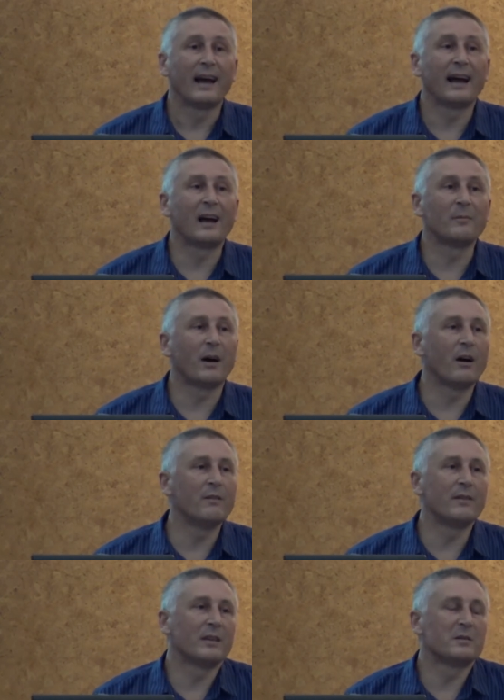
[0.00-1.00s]

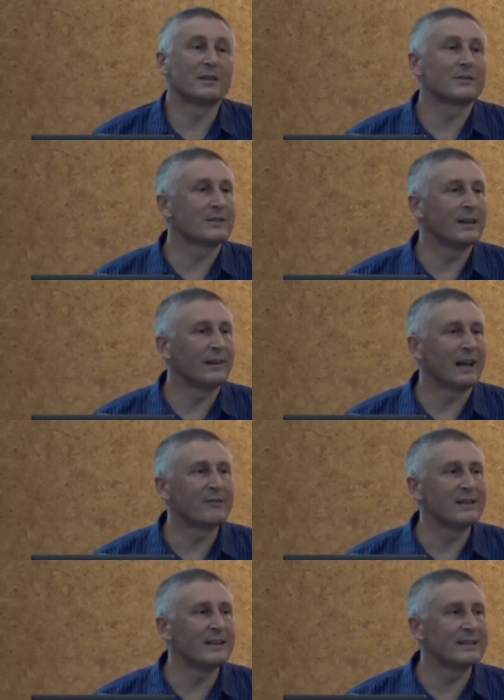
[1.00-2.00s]
over the 600 or
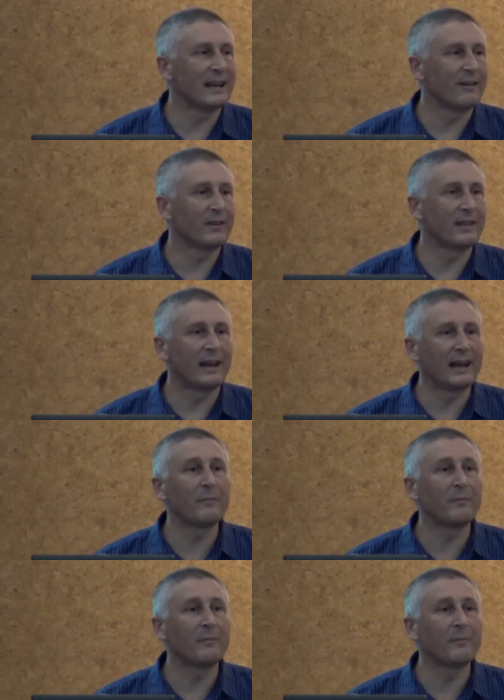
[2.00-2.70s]
700 years after that,